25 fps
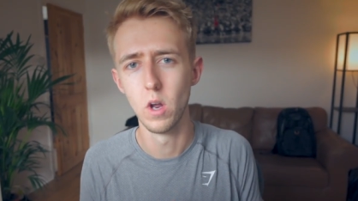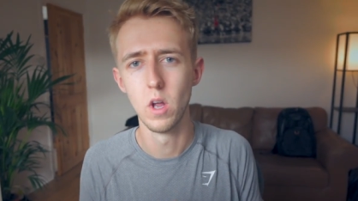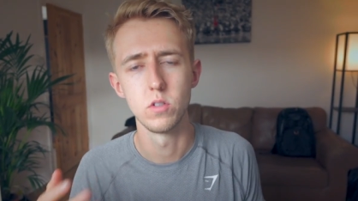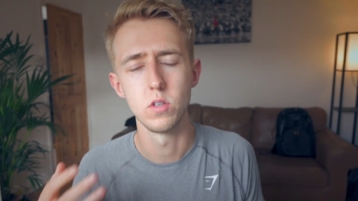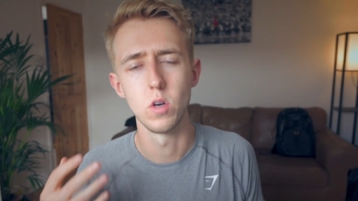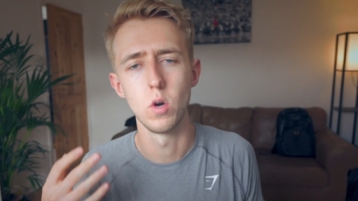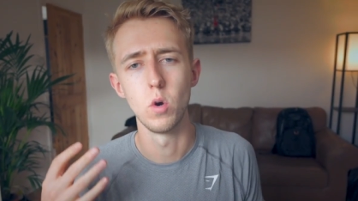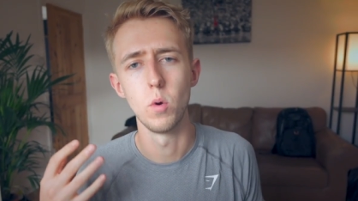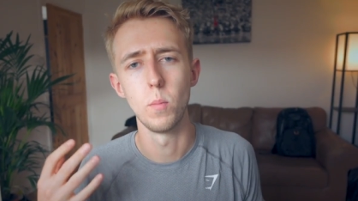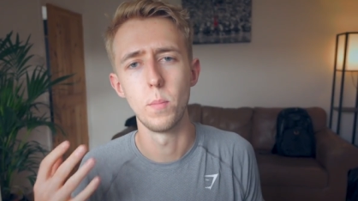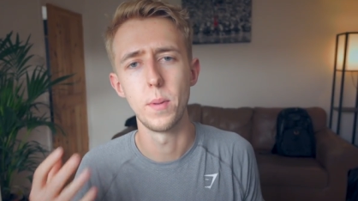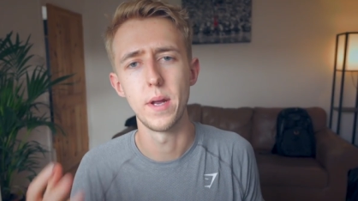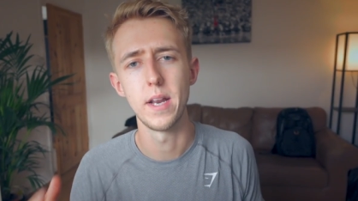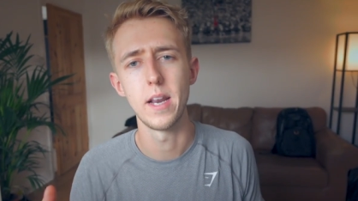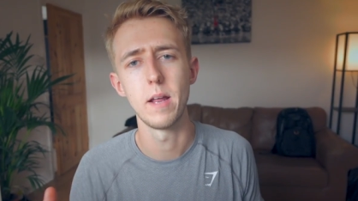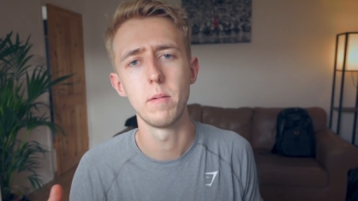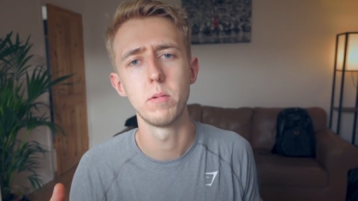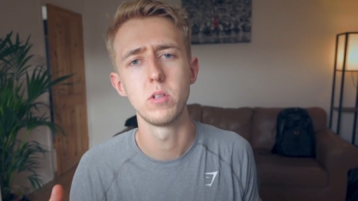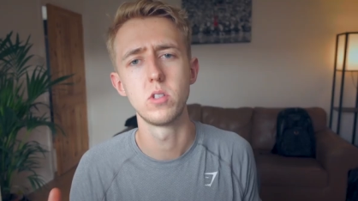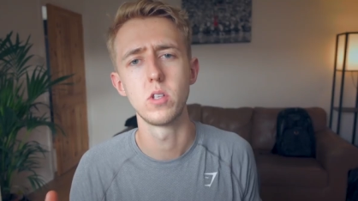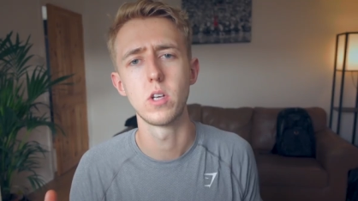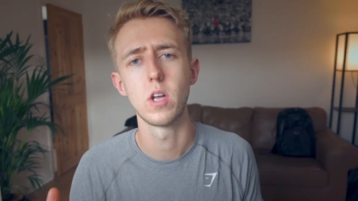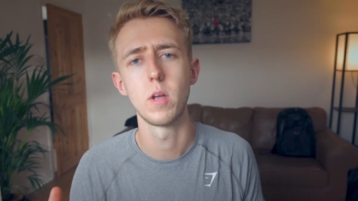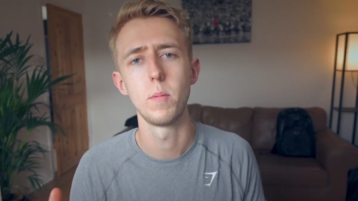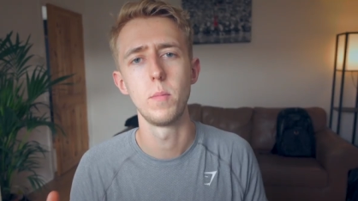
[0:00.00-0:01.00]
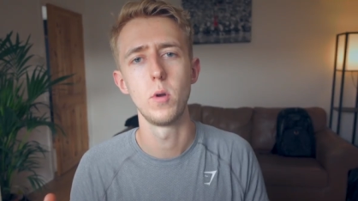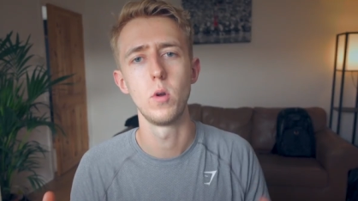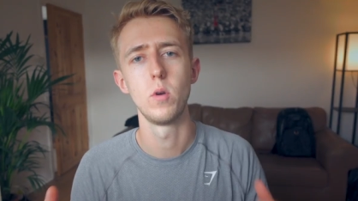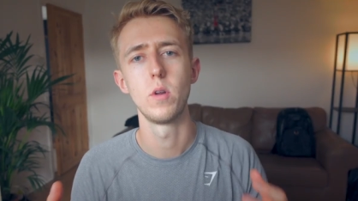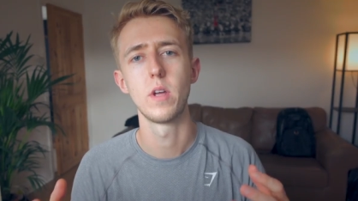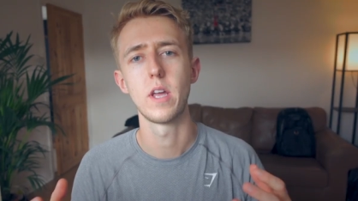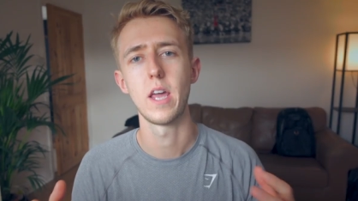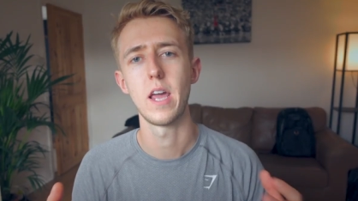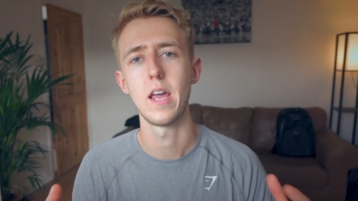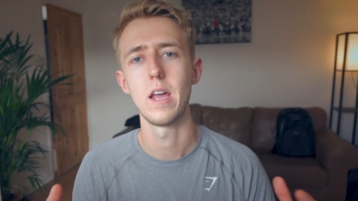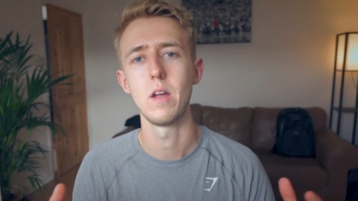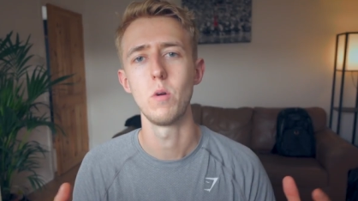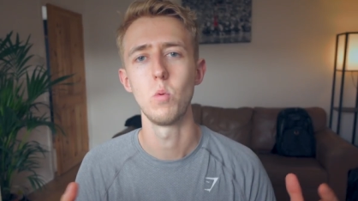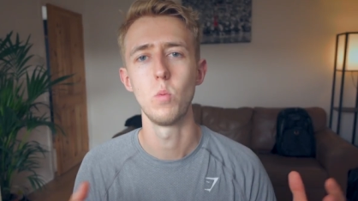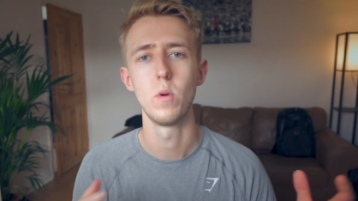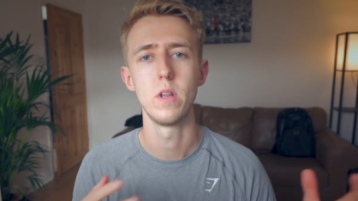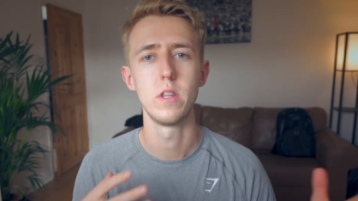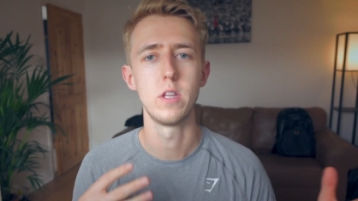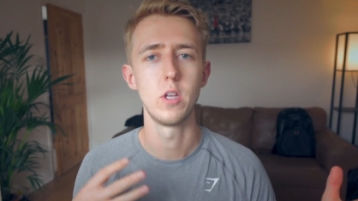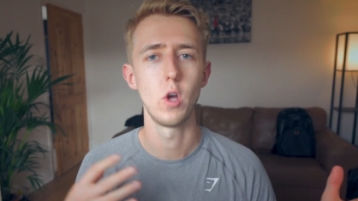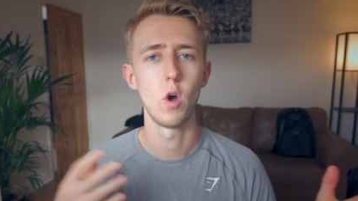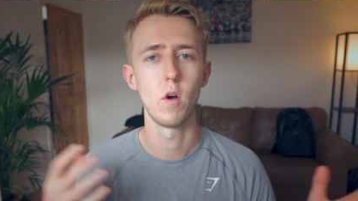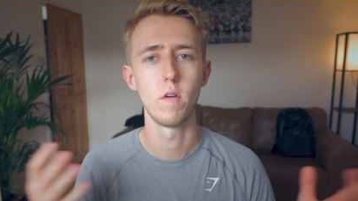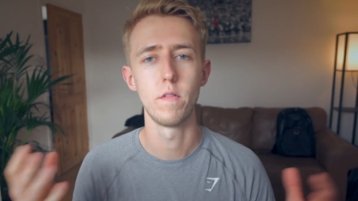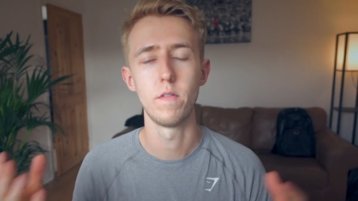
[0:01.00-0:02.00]
So being able to communicate
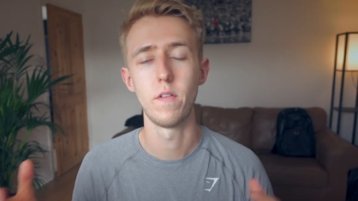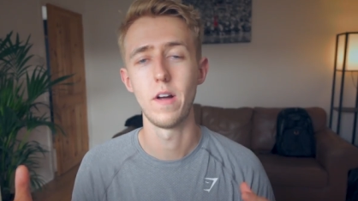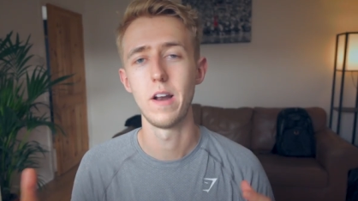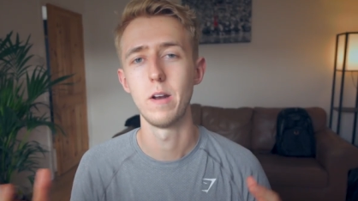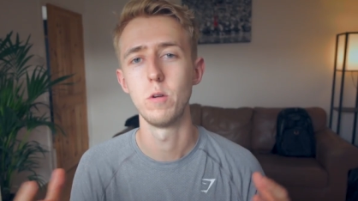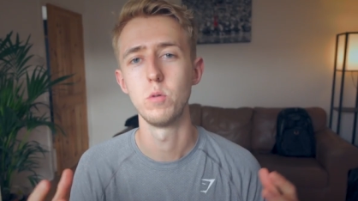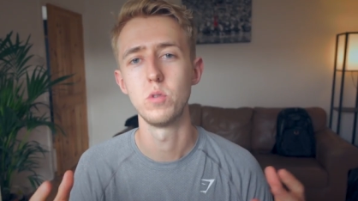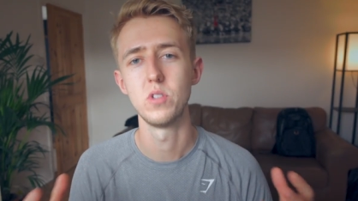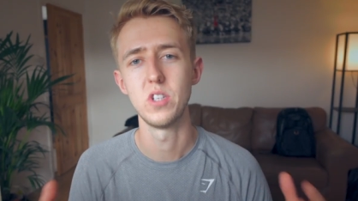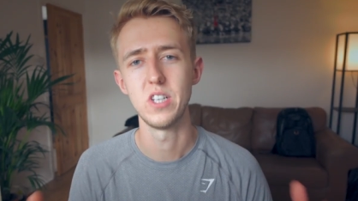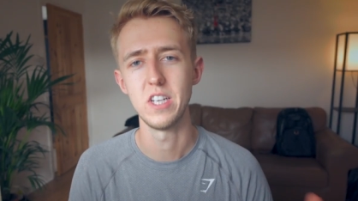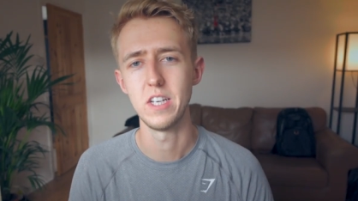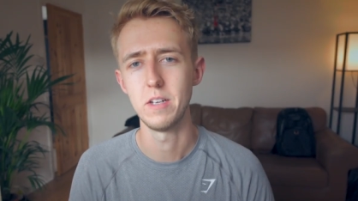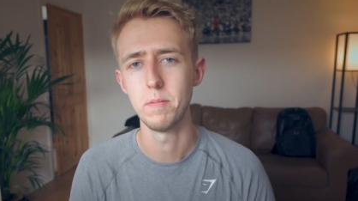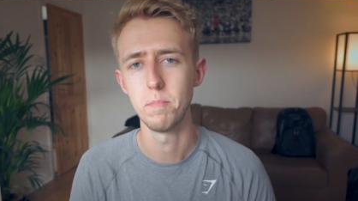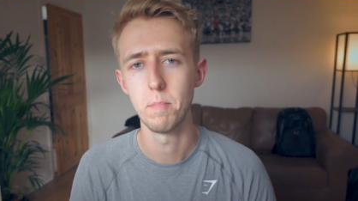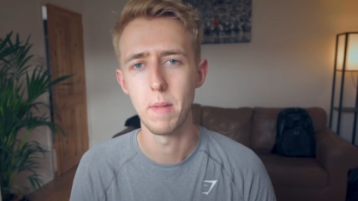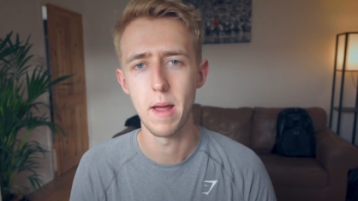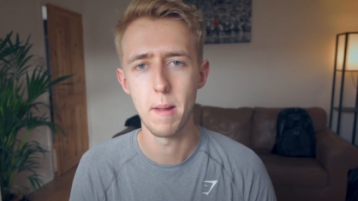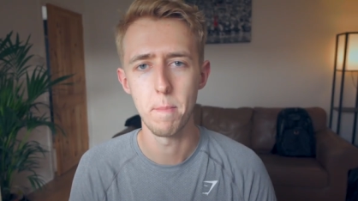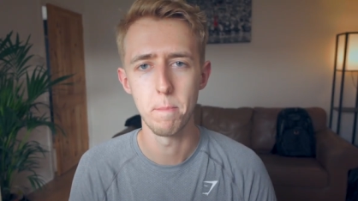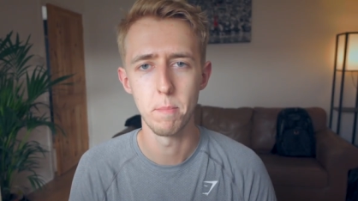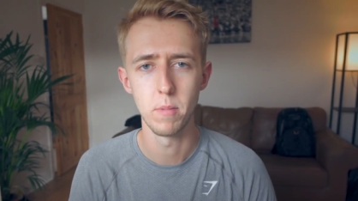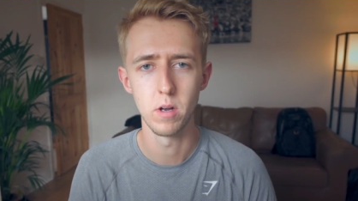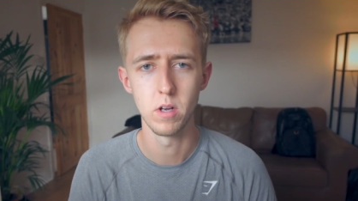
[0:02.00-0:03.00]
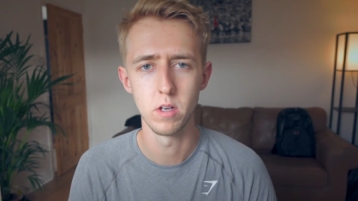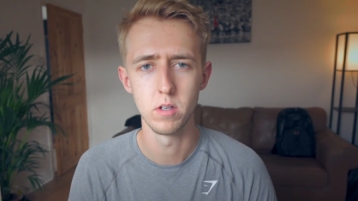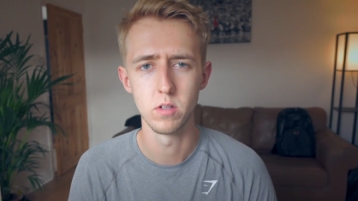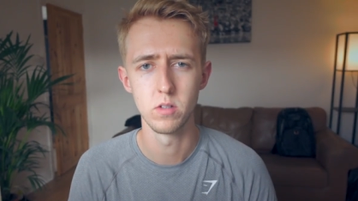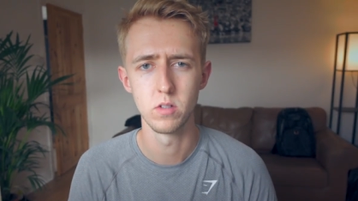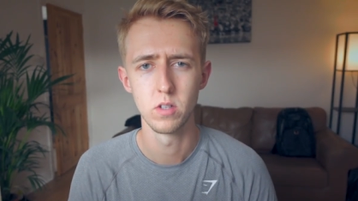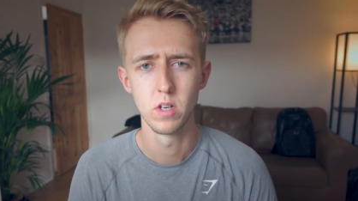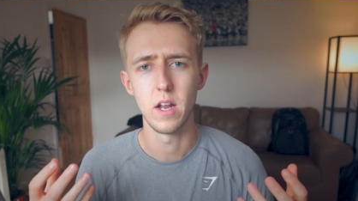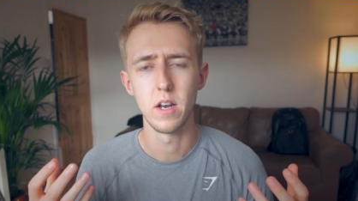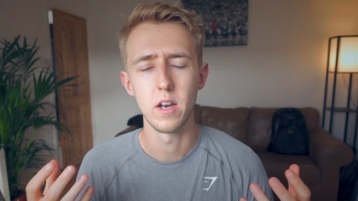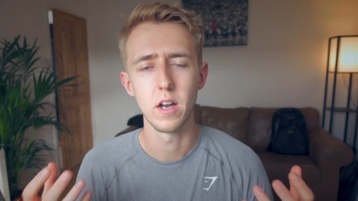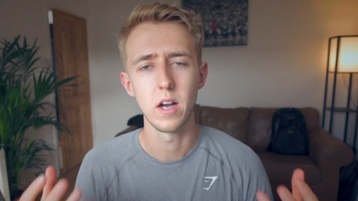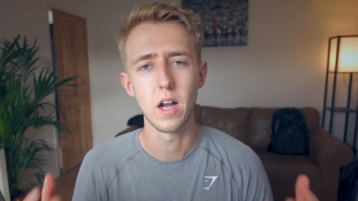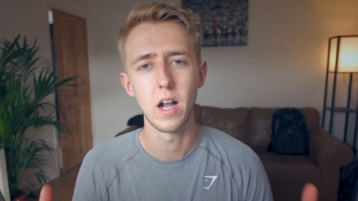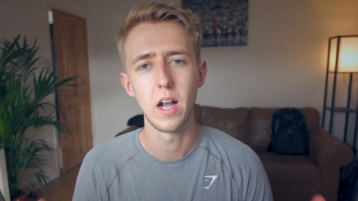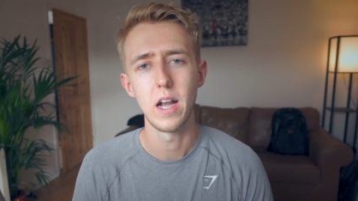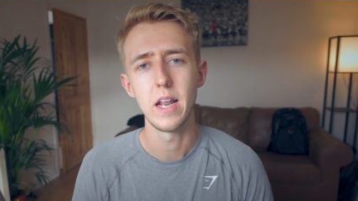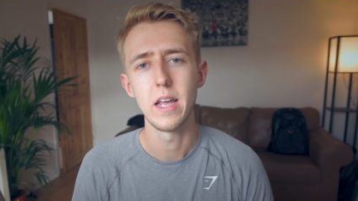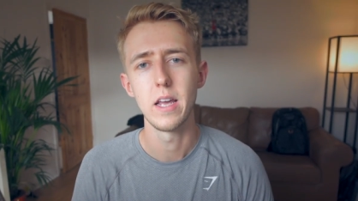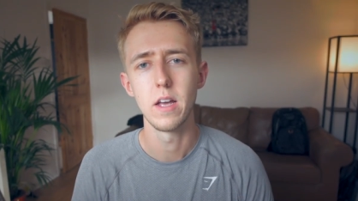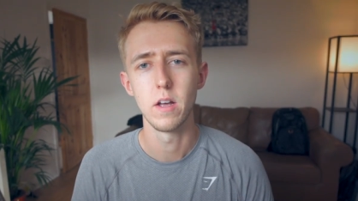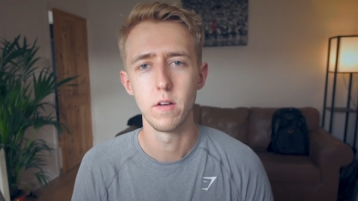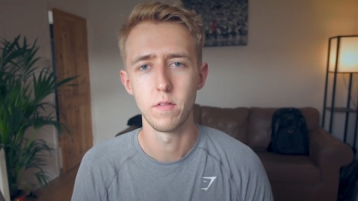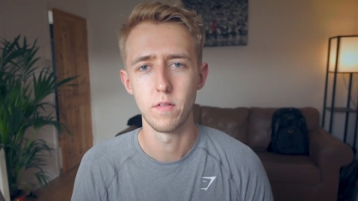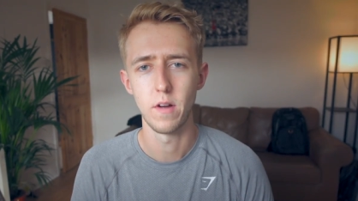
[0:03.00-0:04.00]
with your fellow team members in a
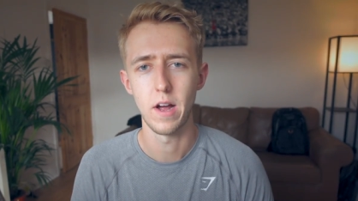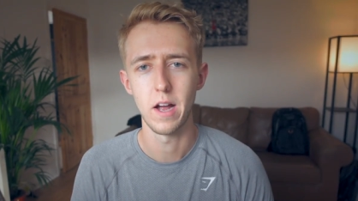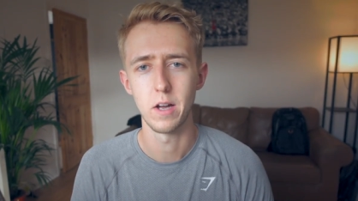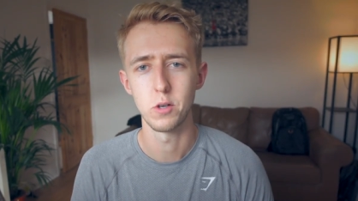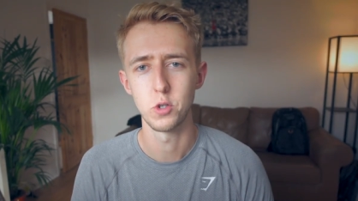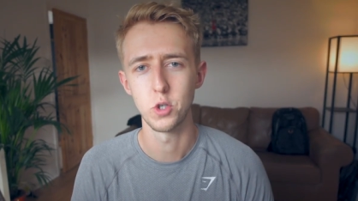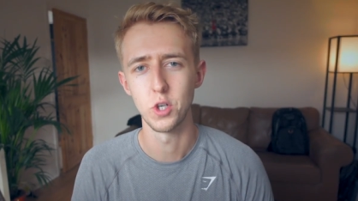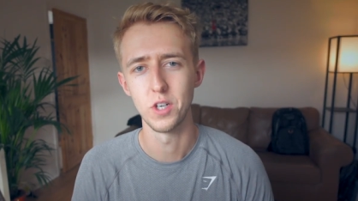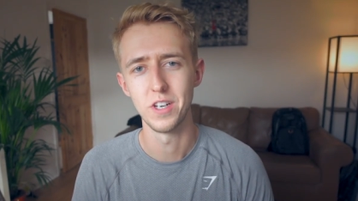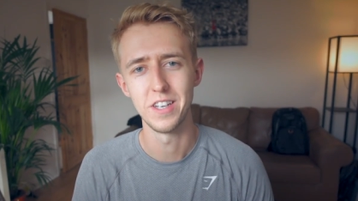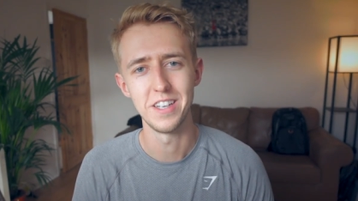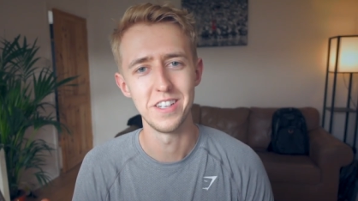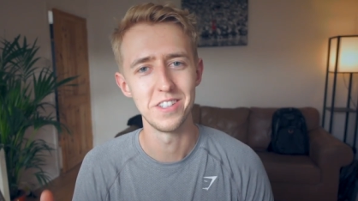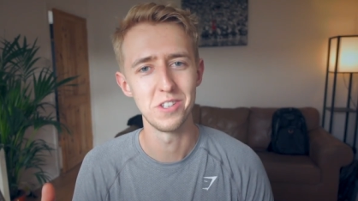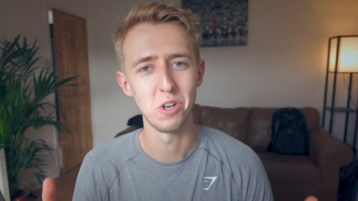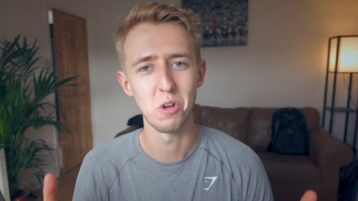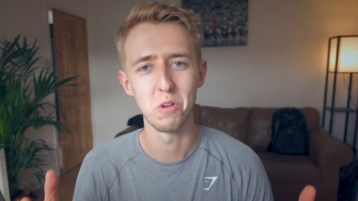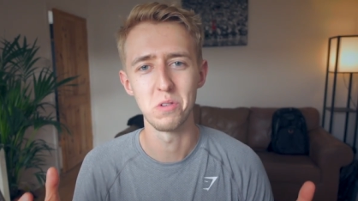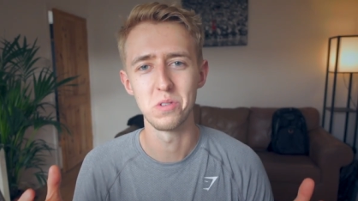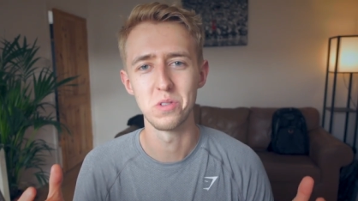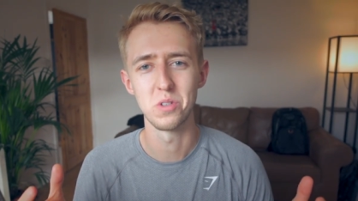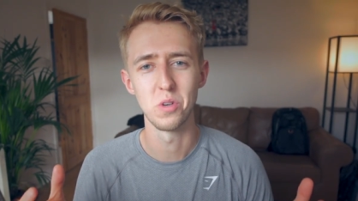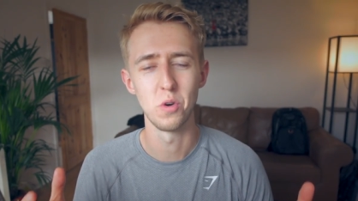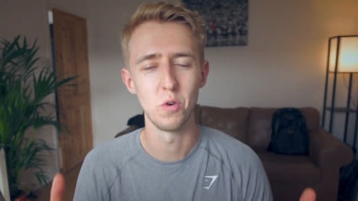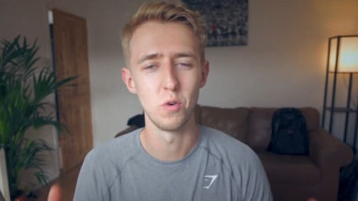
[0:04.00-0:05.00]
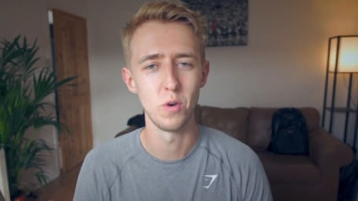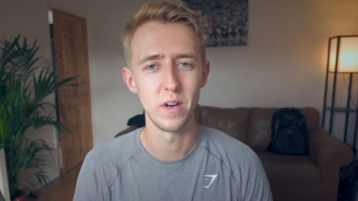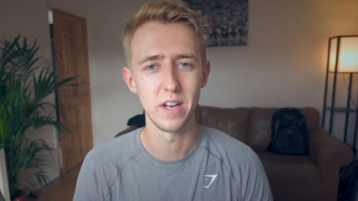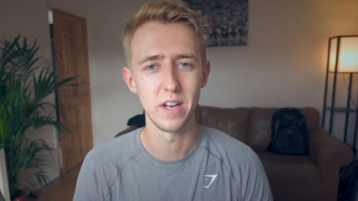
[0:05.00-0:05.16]
clear fashion is also